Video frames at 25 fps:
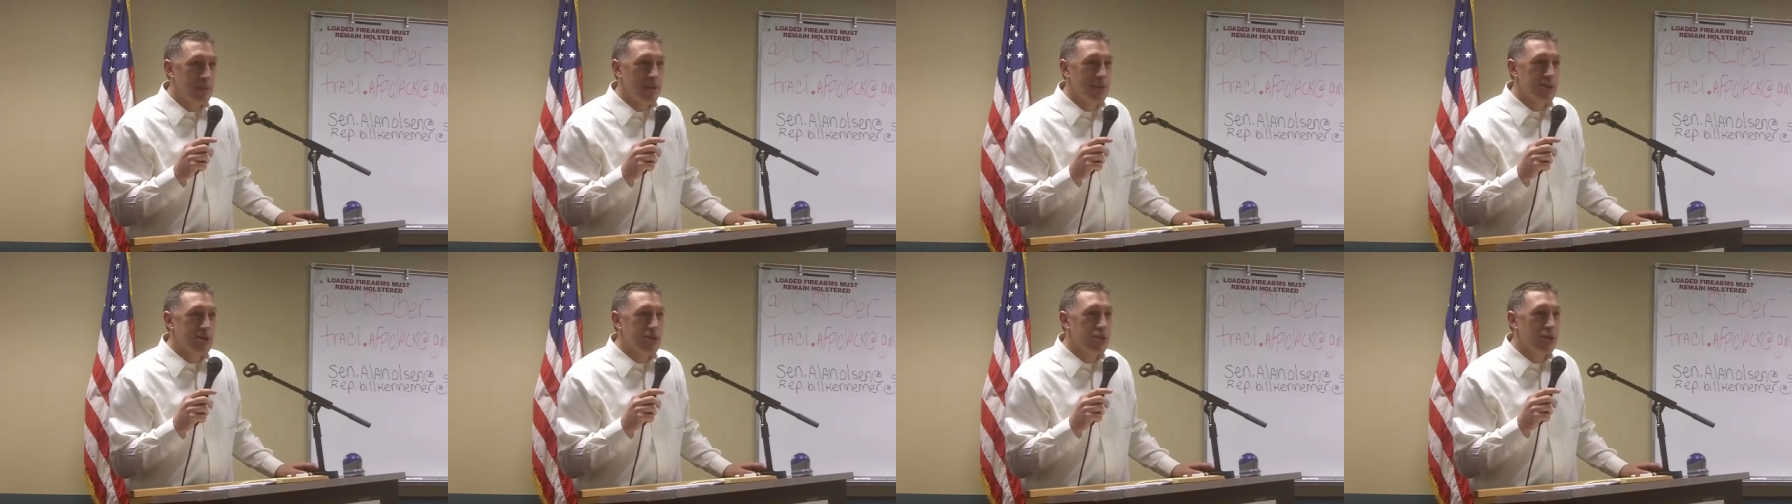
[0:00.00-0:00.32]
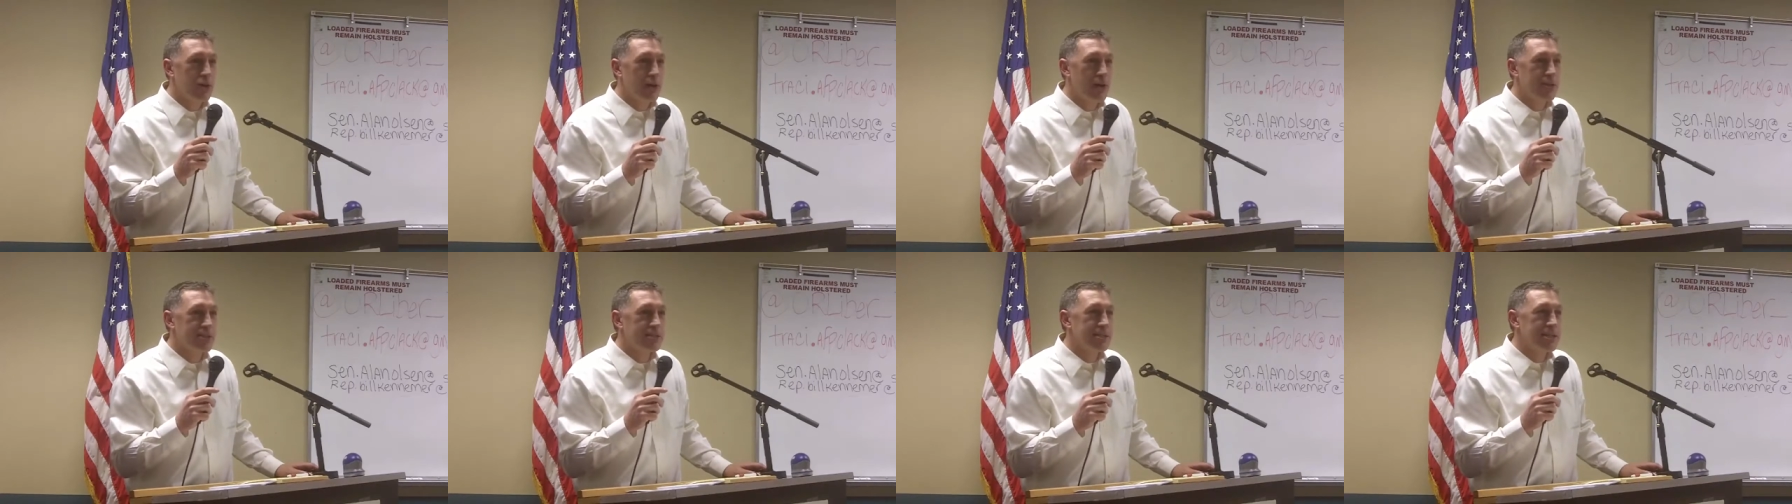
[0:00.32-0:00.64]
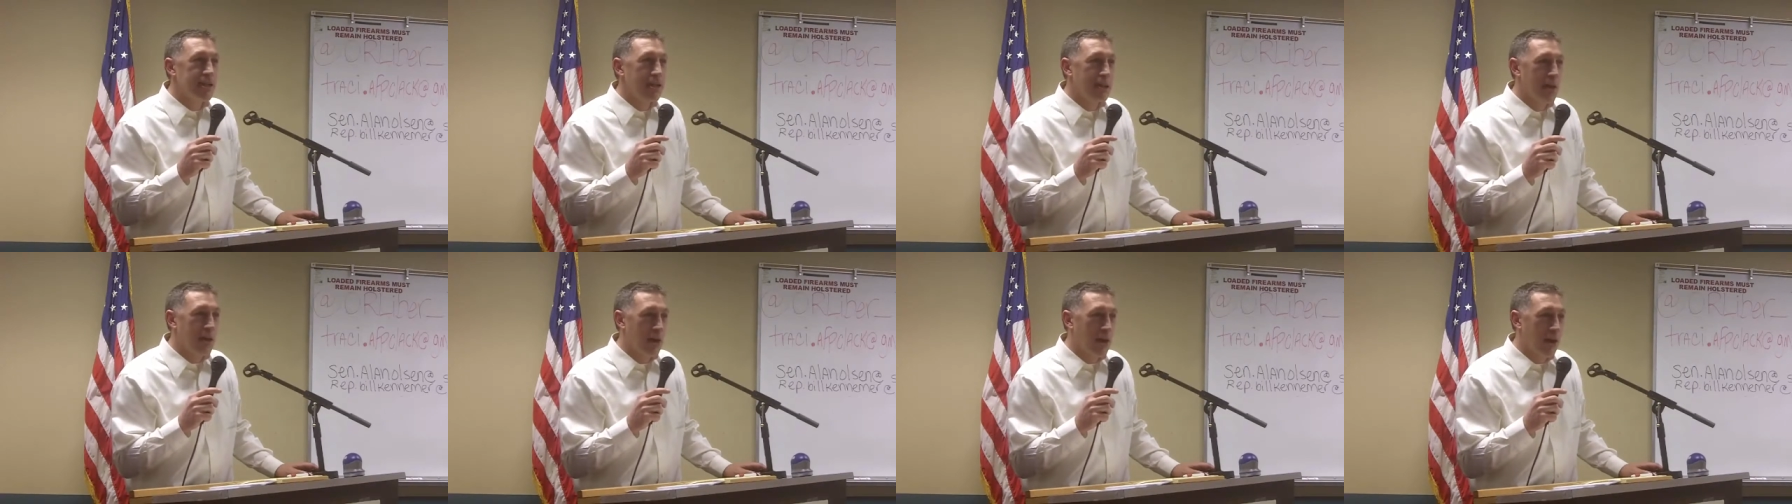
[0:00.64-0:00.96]
because you guys
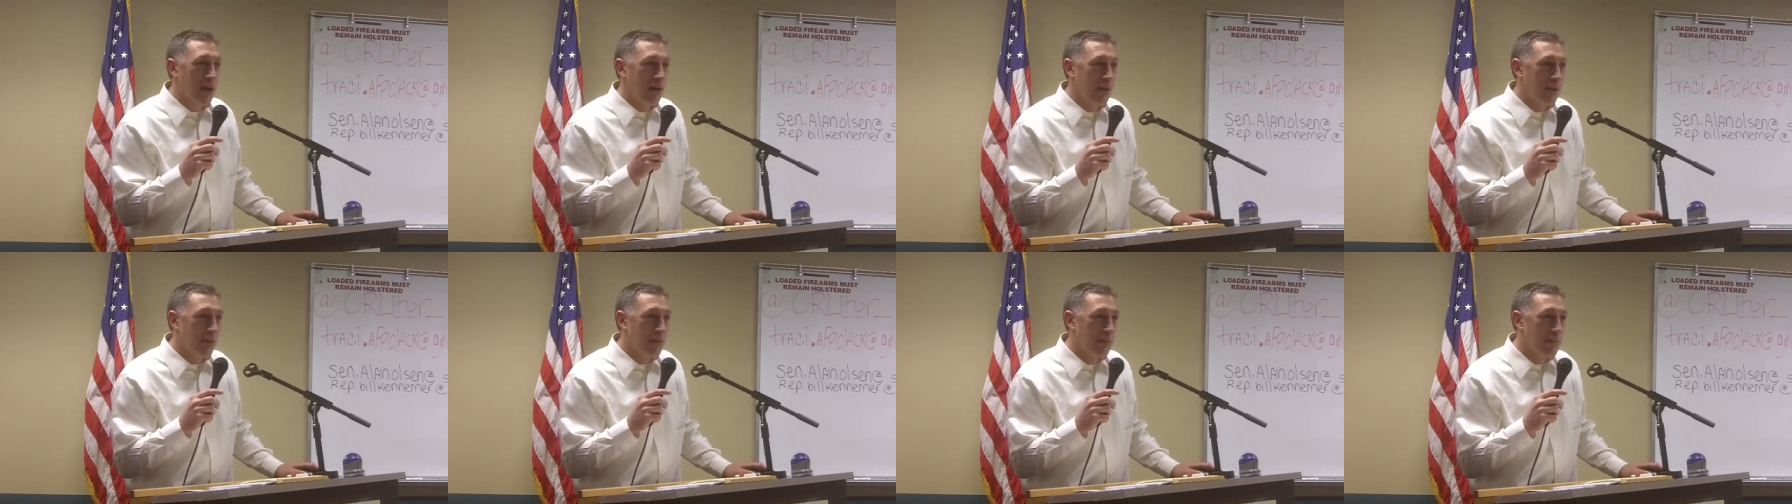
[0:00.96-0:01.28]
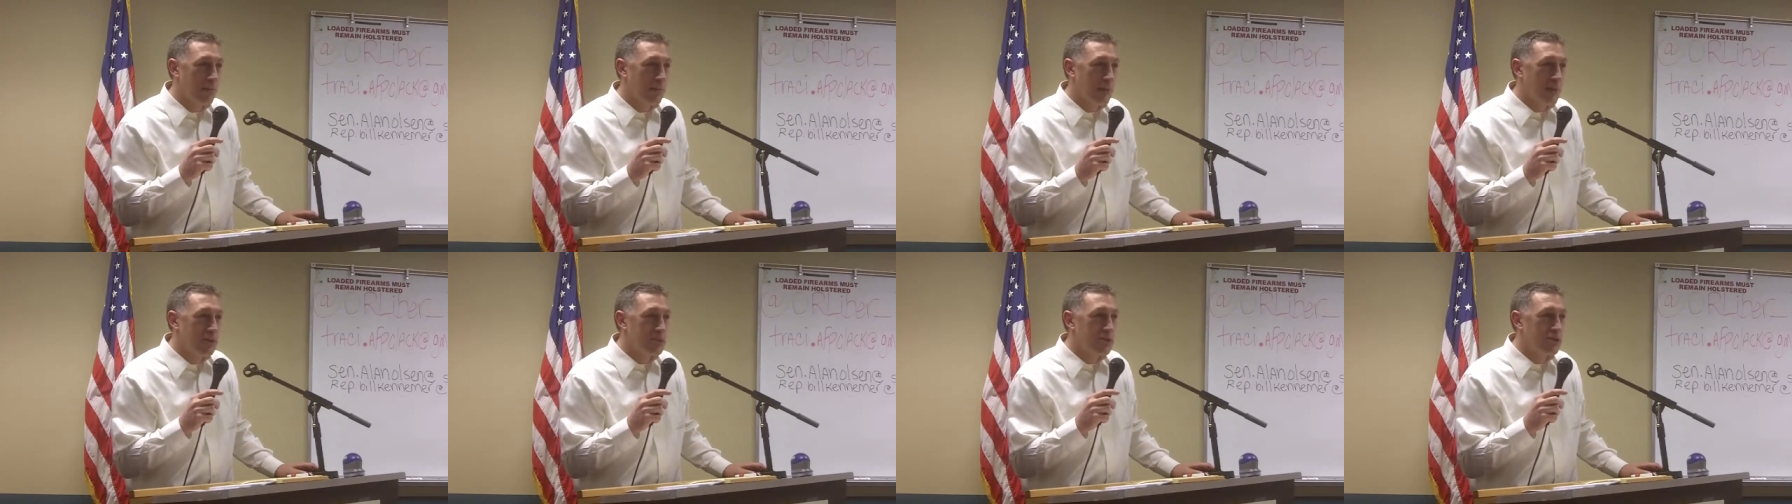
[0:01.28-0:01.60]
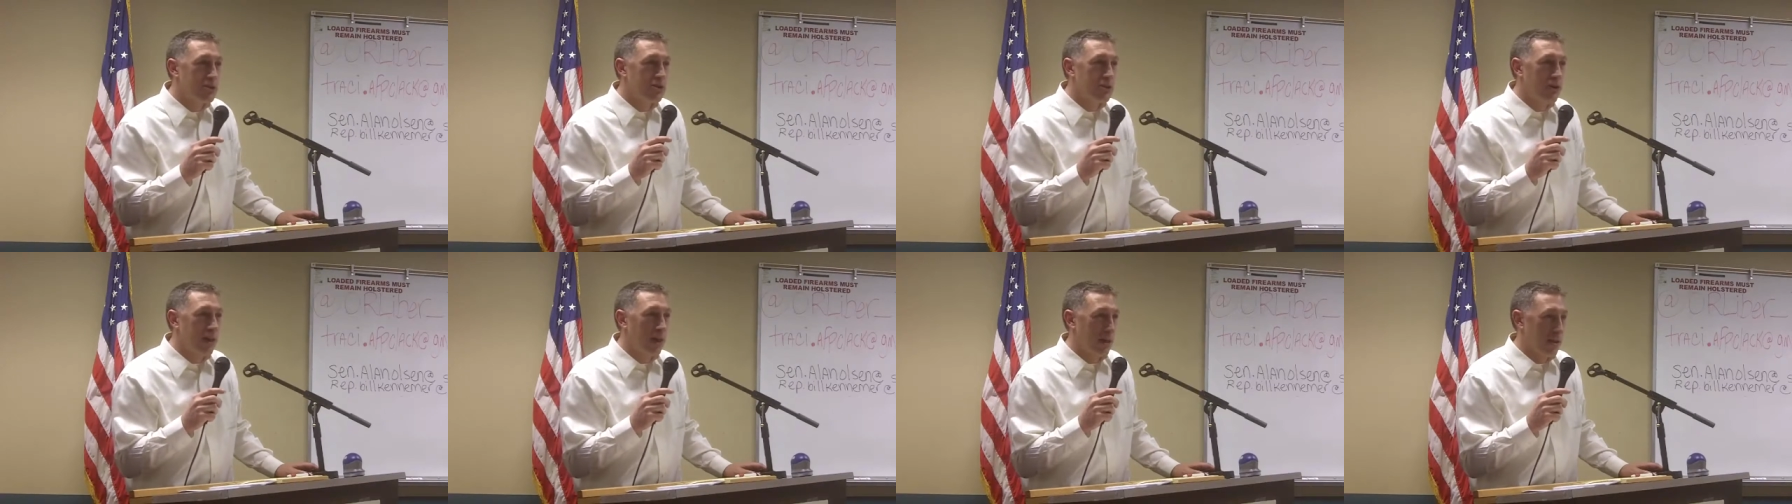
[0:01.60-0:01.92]
care,
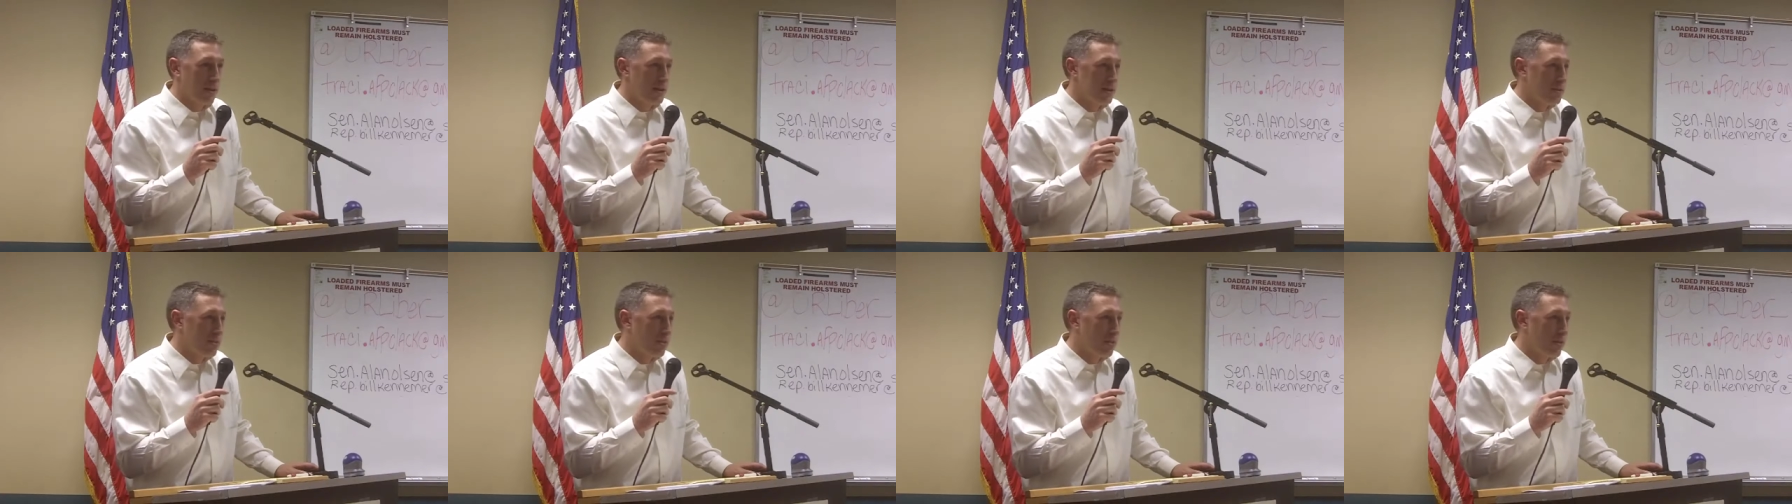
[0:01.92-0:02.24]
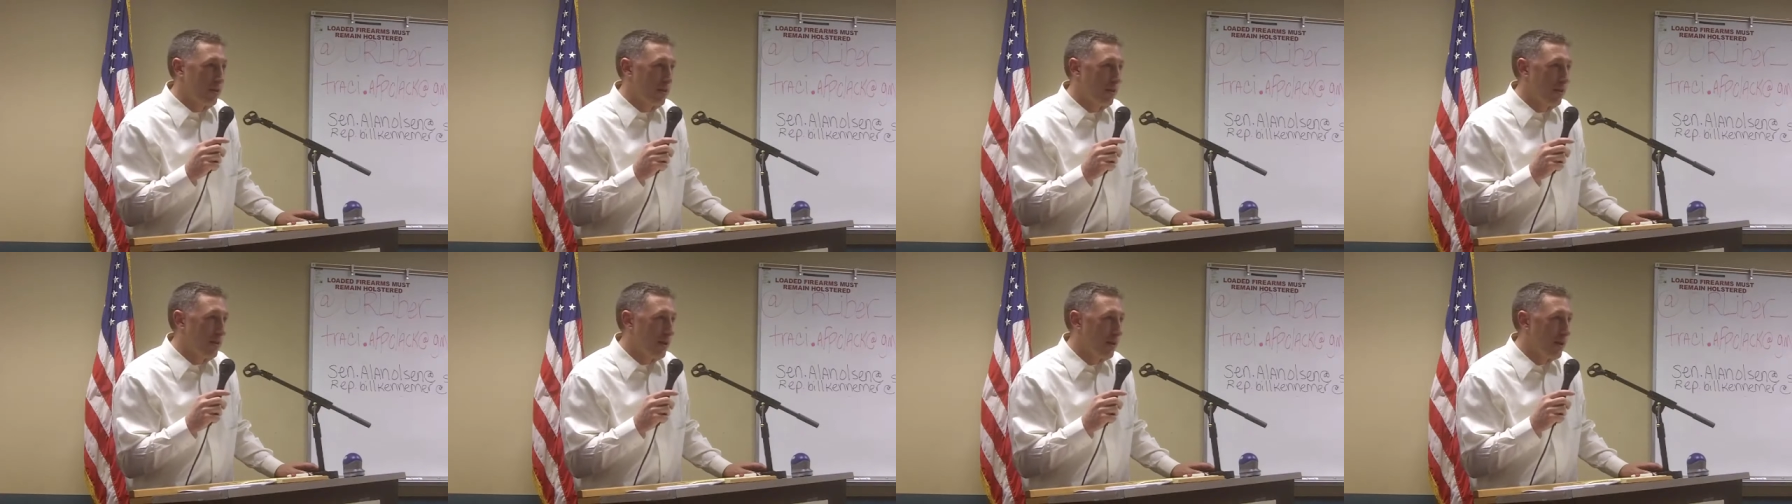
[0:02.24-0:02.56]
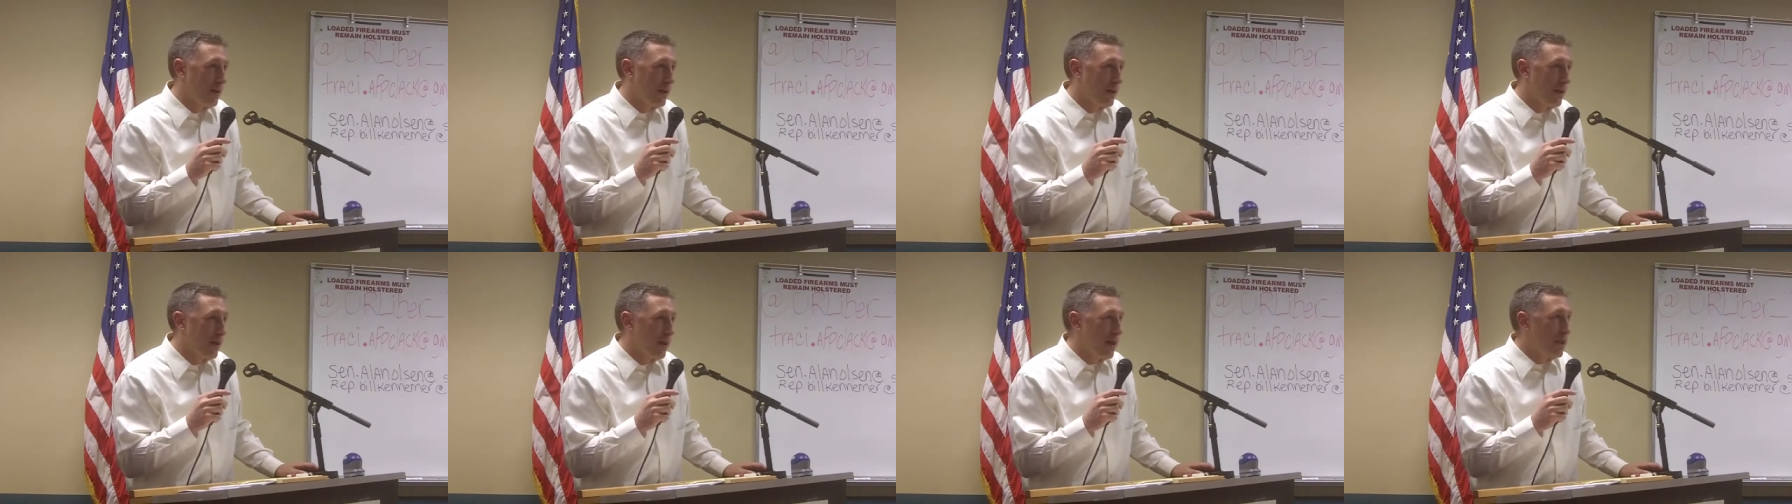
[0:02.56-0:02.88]
because you're
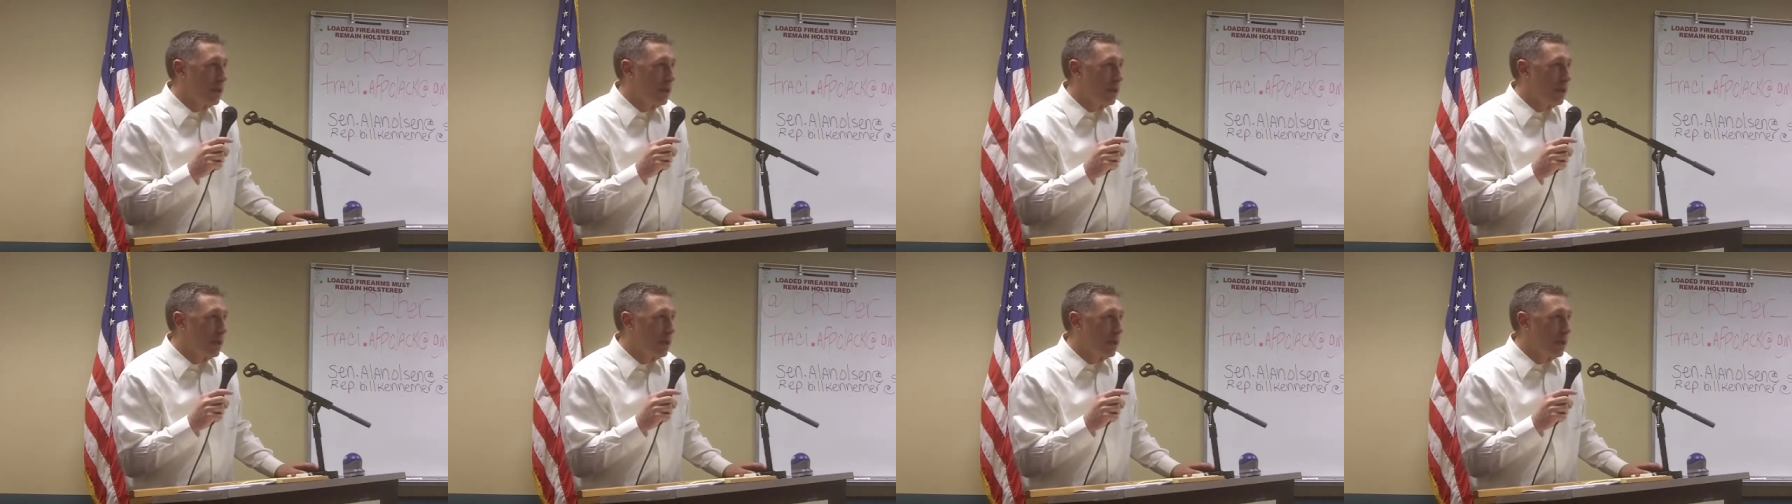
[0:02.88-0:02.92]
knowledgeable,